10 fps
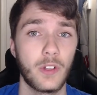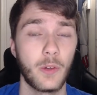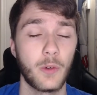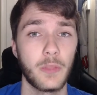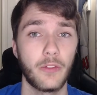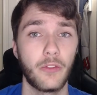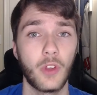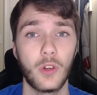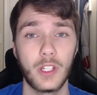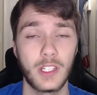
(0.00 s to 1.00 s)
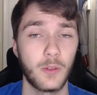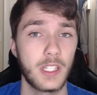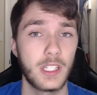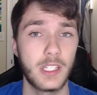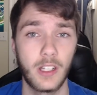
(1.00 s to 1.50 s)
They want to be floating, so
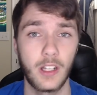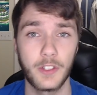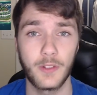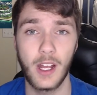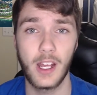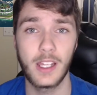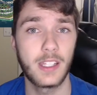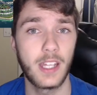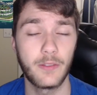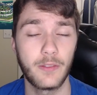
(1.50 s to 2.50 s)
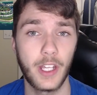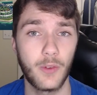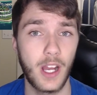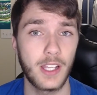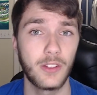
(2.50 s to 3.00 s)
when sea levels rise, they
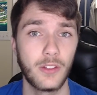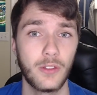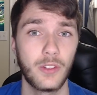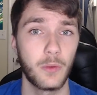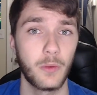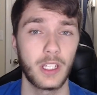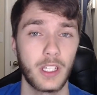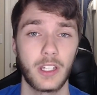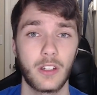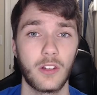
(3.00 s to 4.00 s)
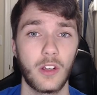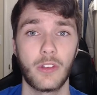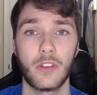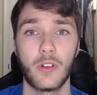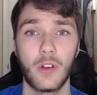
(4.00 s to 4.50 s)
rise too. They won't get
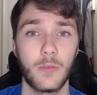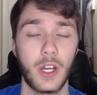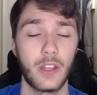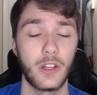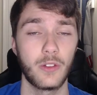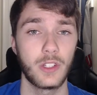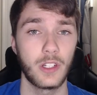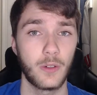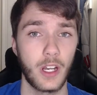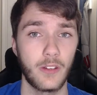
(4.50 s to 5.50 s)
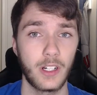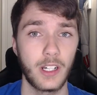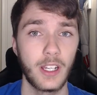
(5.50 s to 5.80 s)
overthrown by the ocean or whatever.